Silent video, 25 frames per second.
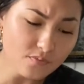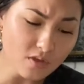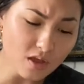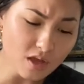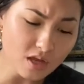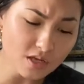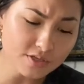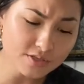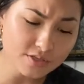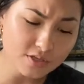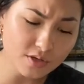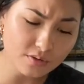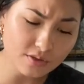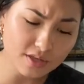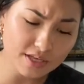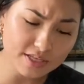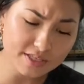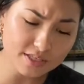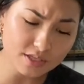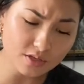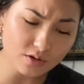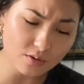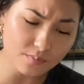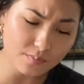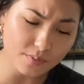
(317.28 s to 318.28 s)
So this
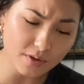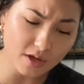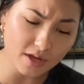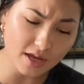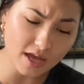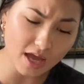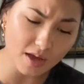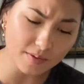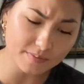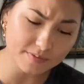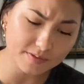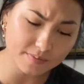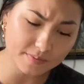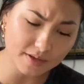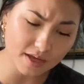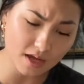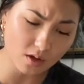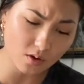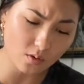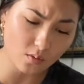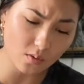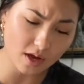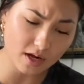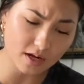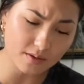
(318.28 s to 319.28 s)
little book helps me
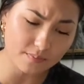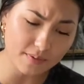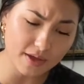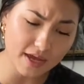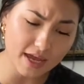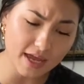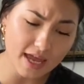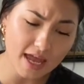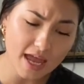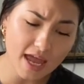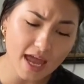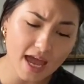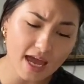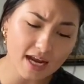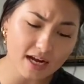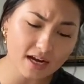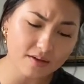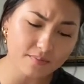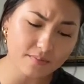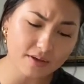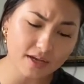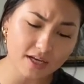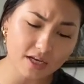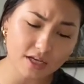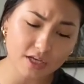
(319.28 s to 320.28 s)
out quite a bit, and I
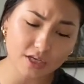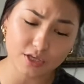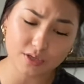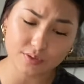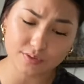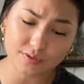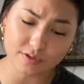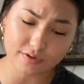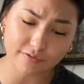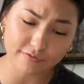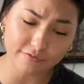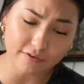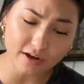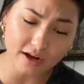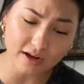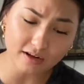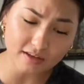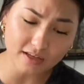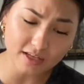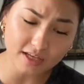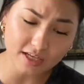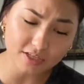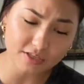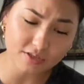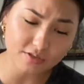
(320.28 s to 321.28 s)
made it user
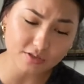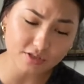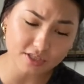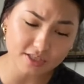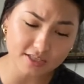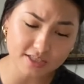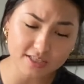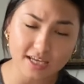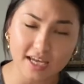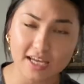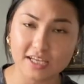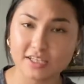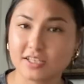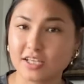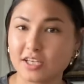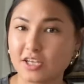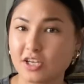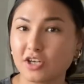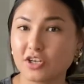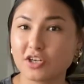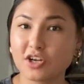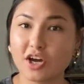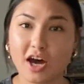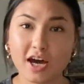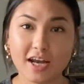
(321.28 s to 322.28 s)
friendly, so just in case like
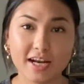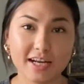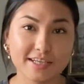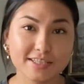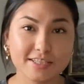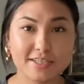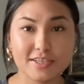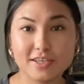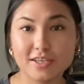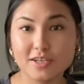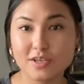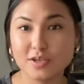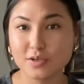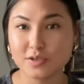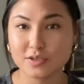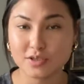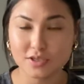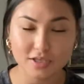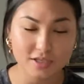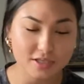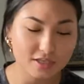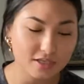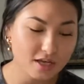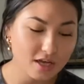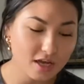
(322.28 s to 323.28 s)
you're not into the
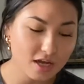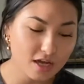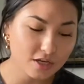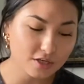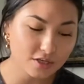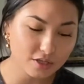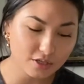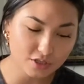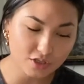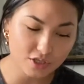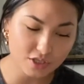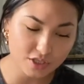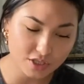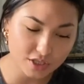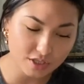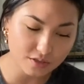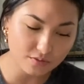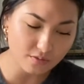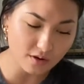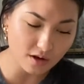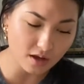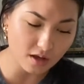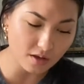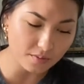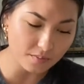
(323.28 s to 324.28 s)
nutrition
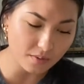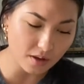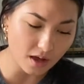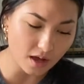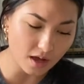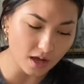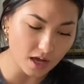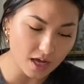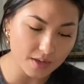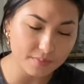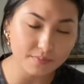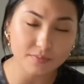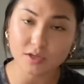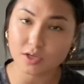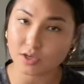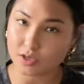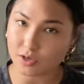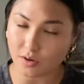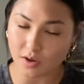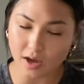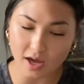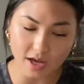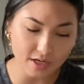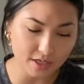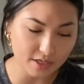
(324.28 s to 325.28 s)
realm, you
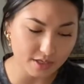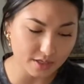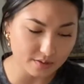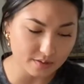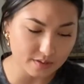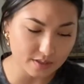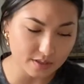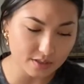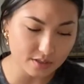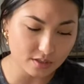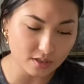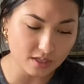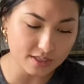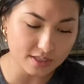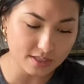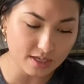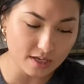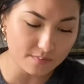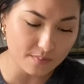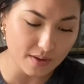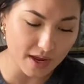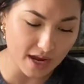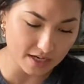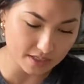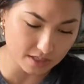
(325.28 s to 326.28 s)
know how to use it. So let's
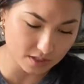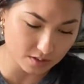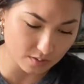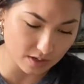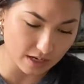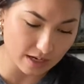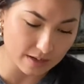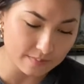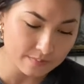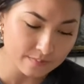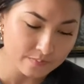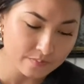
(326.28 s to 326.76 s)
get back to it.